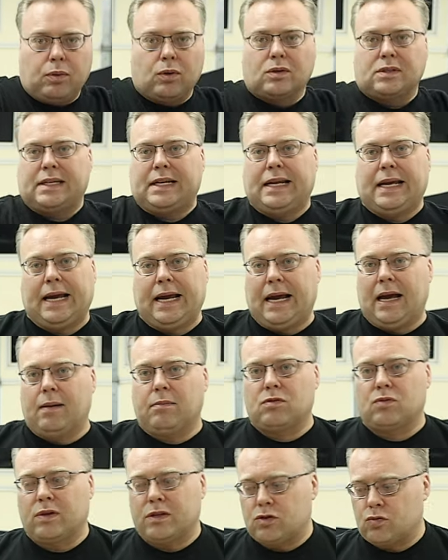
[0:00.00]
pulls any
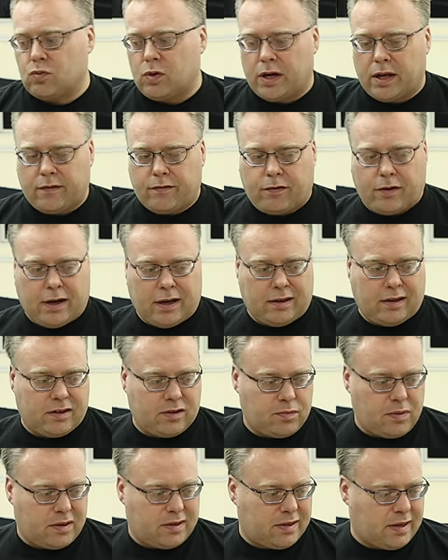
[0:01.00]
amps when it's running for any
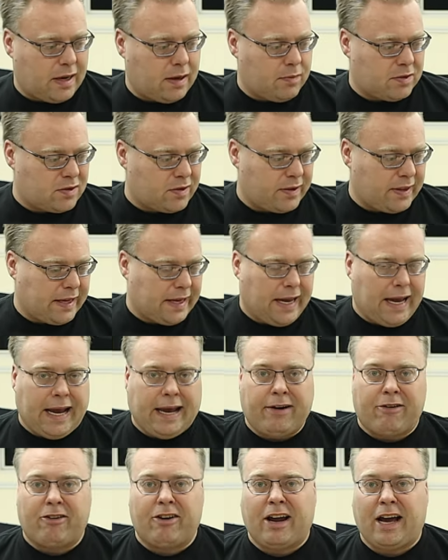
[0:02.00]
decent time. It's only like
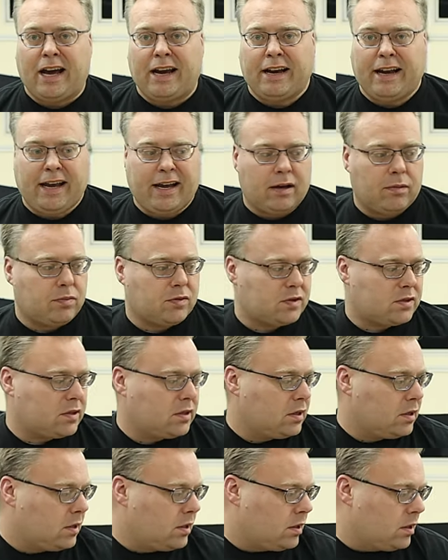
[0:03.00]
8 or 9 amps.
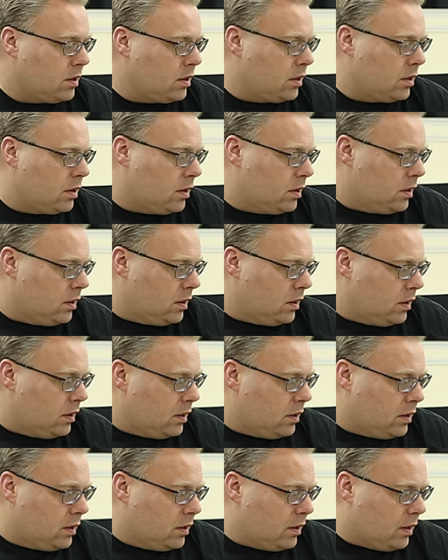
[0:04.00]

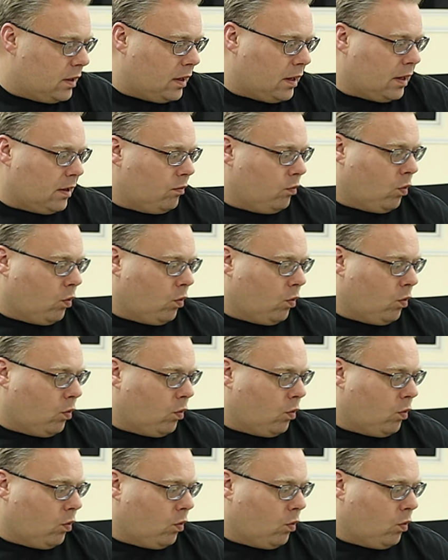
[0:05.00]
Uh,